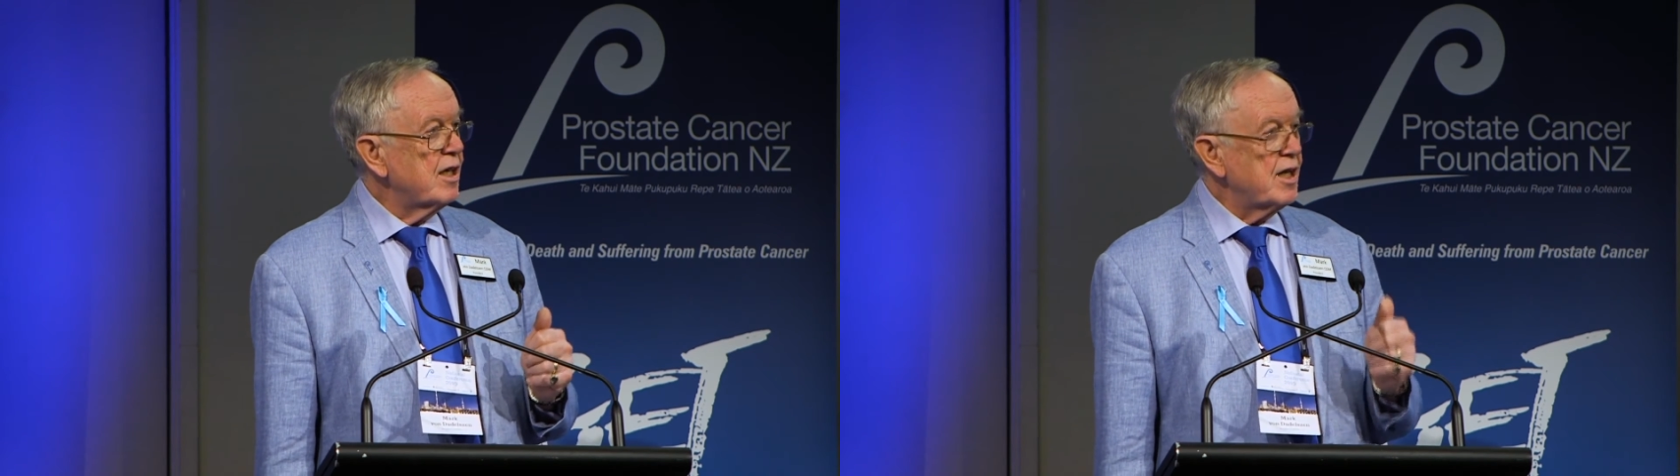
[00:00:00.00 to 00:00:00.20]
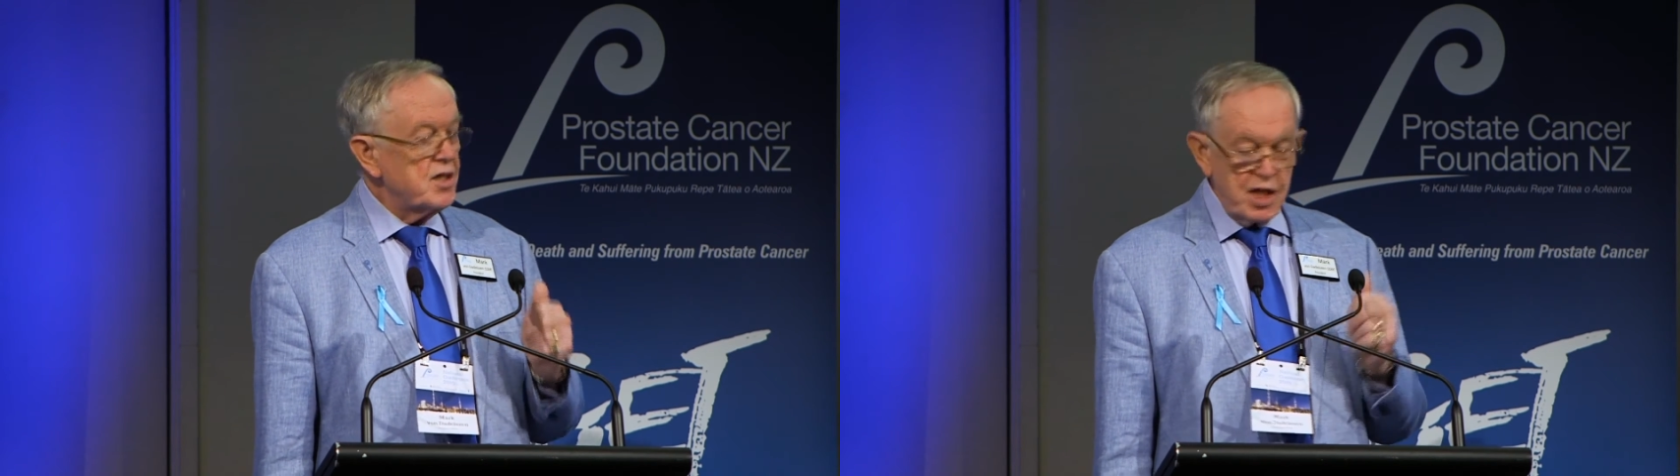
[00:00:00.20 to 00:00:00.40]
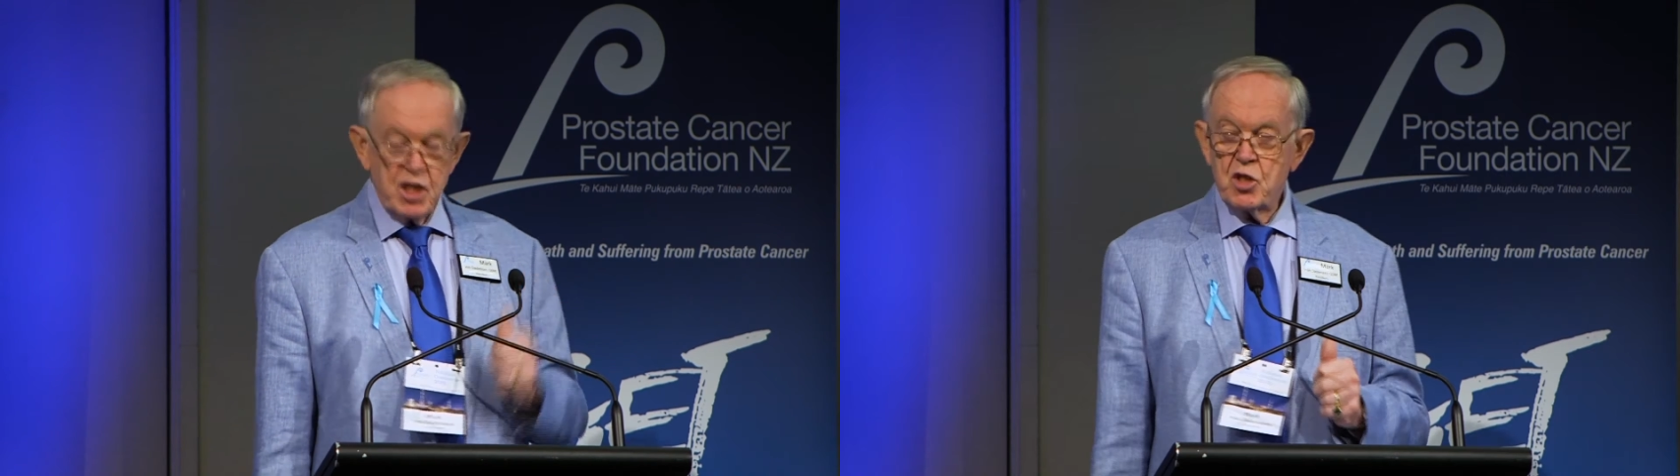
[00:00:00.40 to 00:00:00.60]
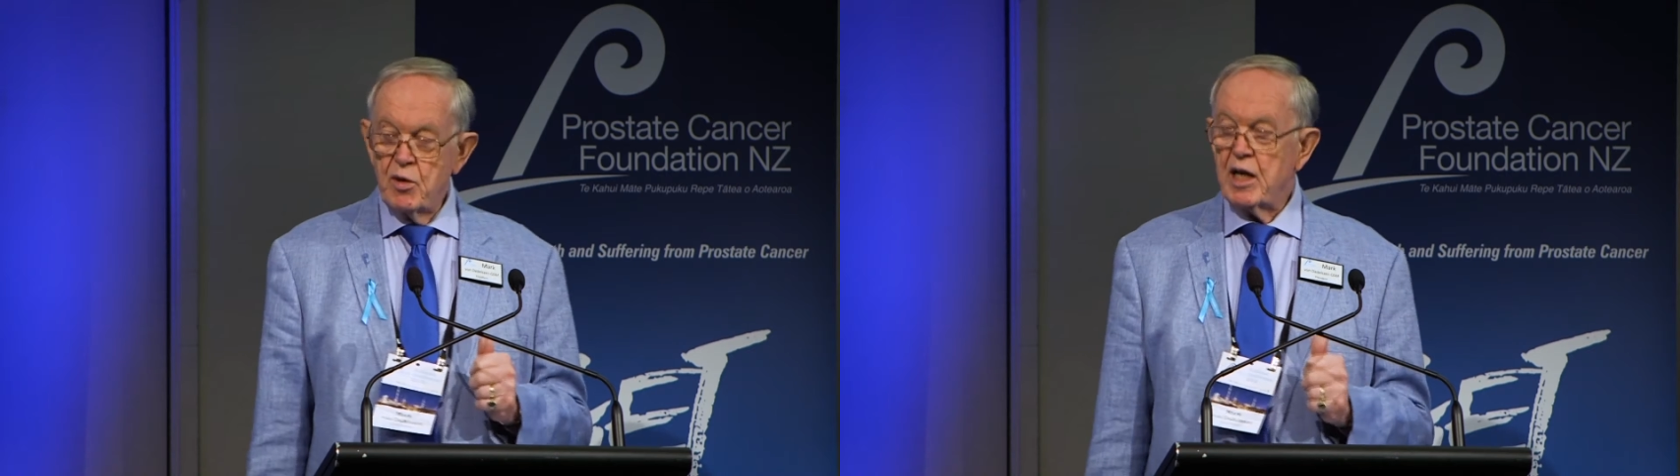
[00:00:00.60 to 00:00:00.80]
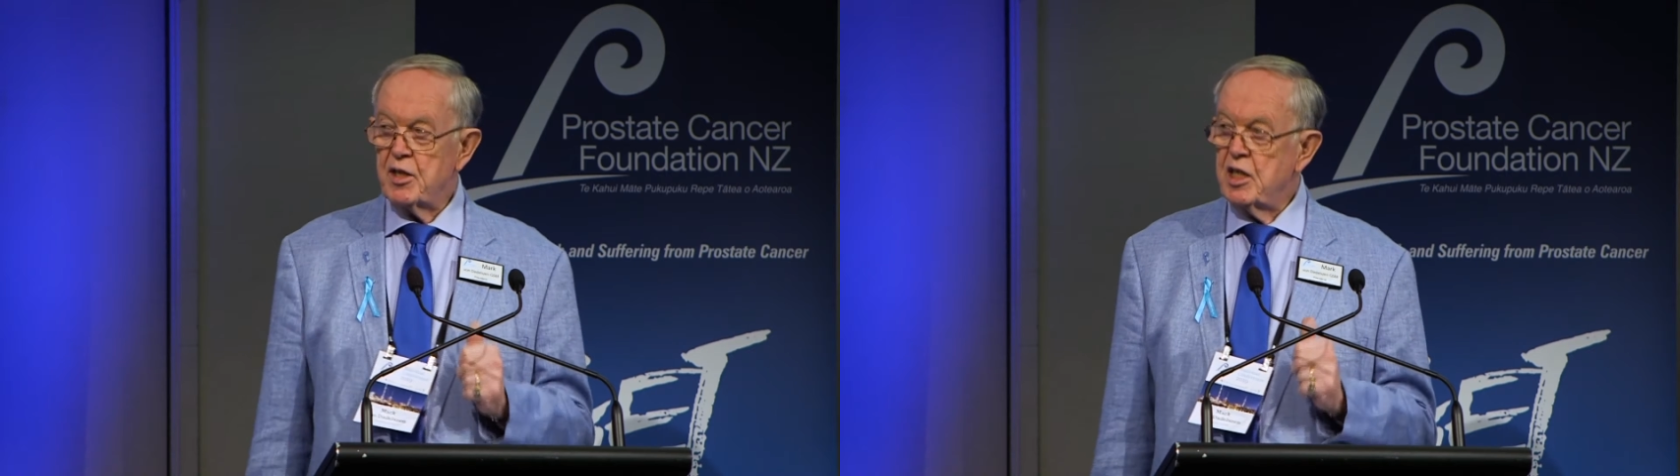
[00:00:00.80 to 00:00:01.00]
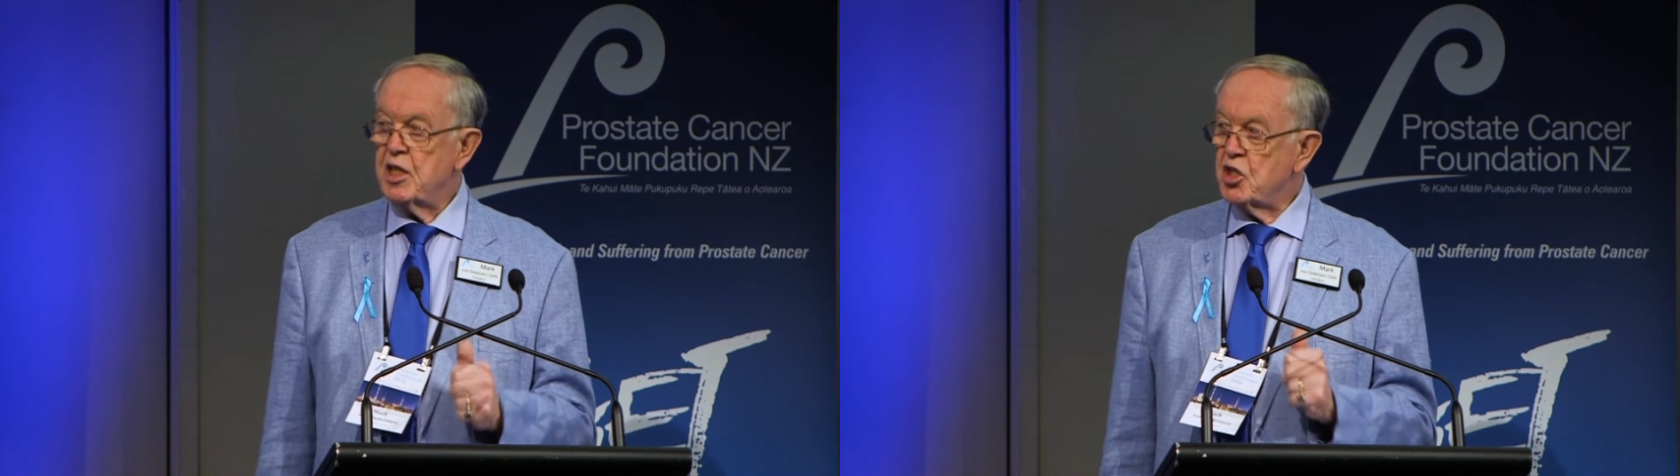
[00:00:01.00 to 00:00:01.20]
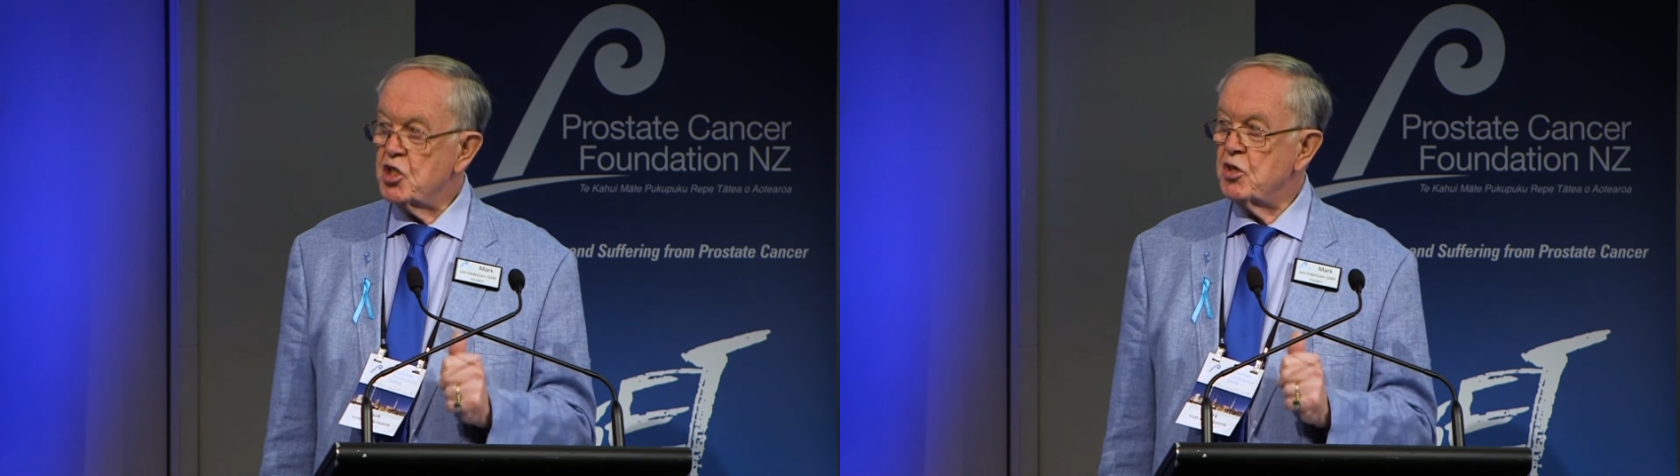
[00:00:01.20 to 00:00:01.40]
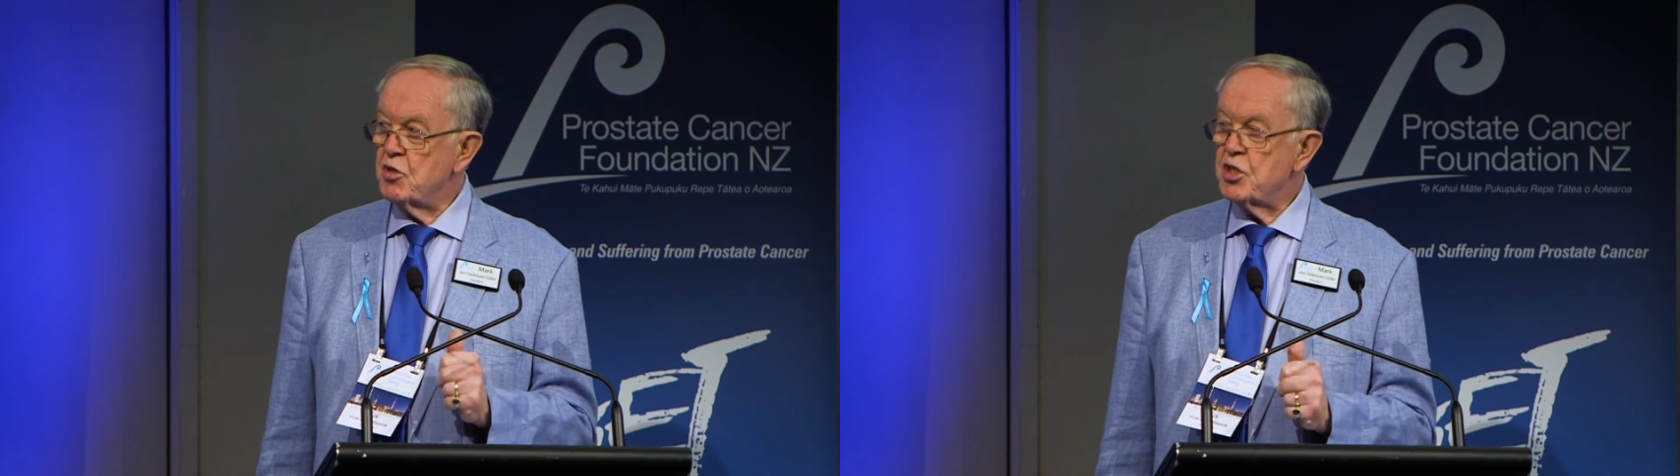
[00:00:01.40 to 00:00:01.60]
and sexuality
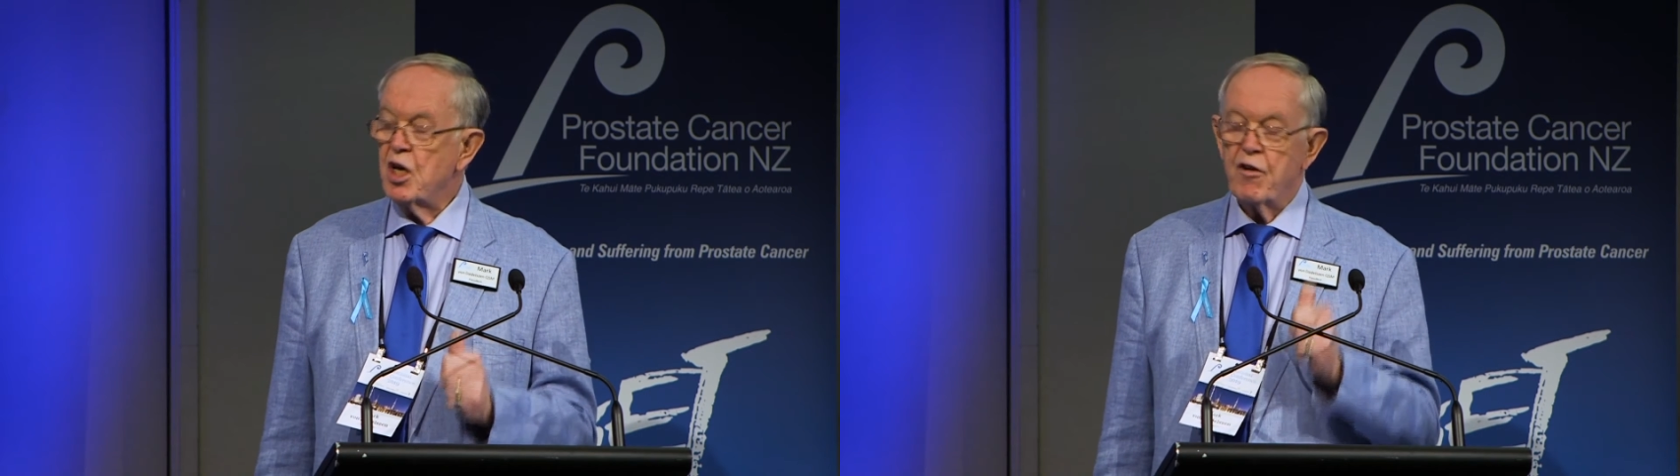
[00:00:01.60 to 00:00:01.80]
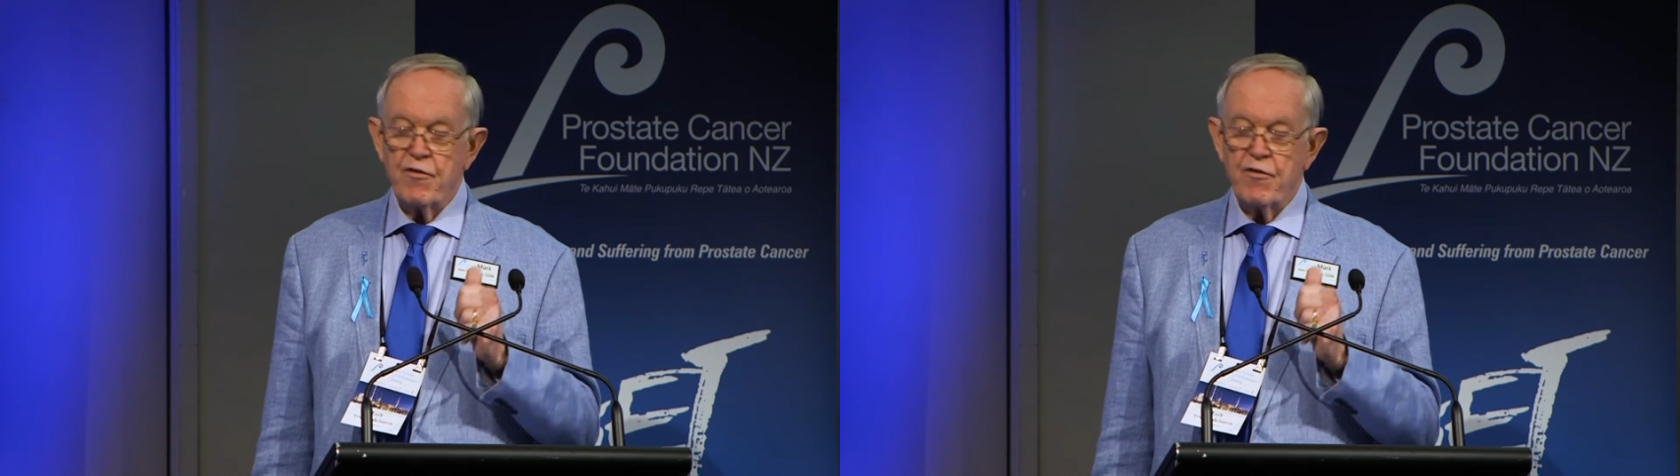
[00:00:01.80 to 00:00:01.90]
issues